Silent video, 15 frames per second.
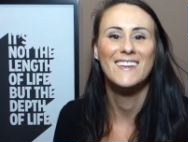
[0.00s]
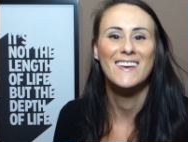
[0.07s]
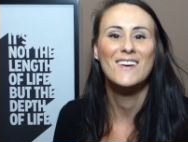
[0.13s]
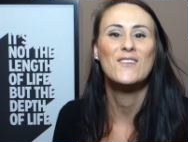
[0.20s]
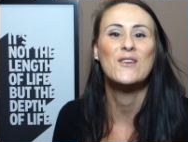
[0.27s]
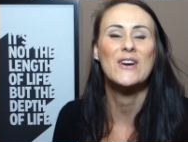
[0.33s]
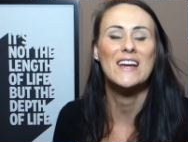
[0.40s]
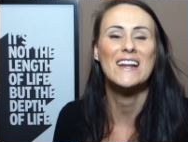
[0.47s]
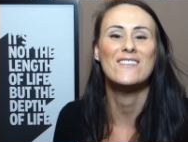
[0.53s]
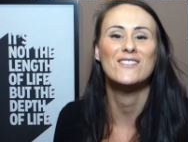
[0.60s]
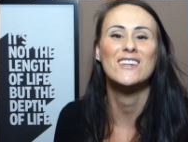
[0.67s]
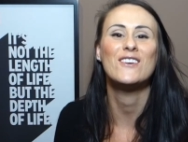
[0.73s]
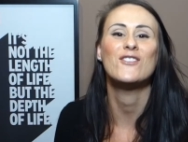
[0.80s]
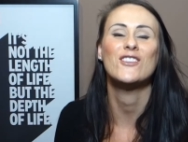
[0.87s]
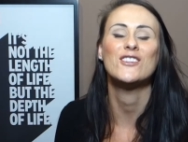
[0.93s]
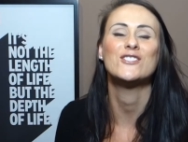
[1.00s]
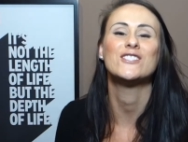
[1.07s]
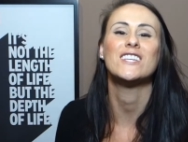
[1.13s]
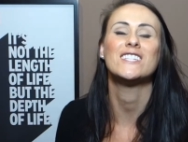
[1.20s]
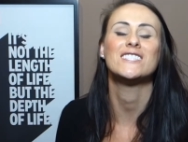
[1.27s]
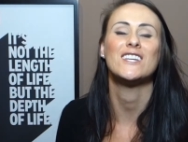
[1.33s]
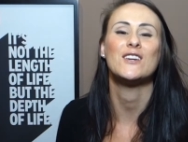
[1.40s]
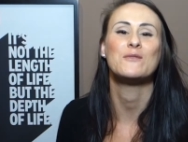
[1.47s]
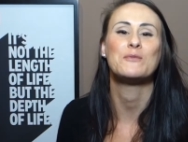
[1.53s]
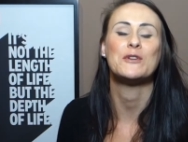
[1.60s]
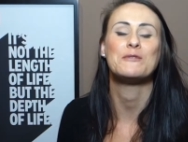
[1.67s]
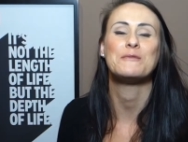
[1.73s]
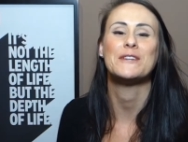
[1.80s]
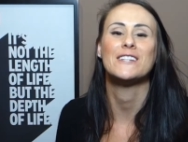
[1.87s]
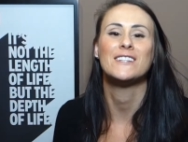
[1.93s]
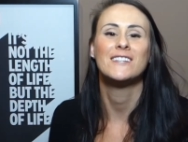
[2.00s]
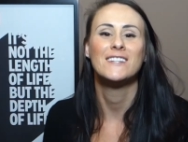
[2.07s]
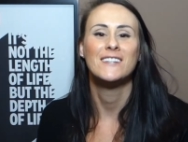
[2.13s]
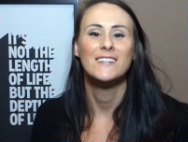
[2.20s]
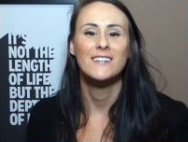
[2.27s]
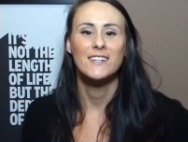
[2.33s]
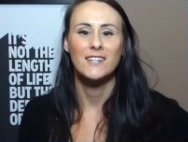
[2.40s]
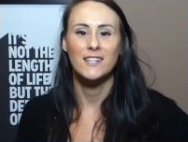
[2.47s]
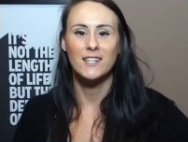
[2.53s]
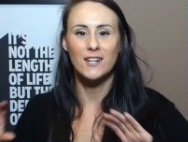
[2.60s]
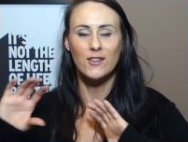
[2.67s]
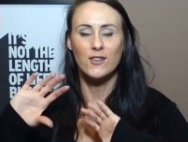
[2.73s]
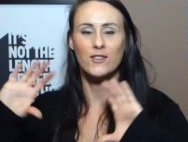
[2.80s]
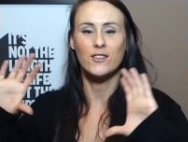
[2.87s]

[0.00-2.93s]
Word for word: This We're is. We're gonna have to get one of those things that you put them in. Yeah.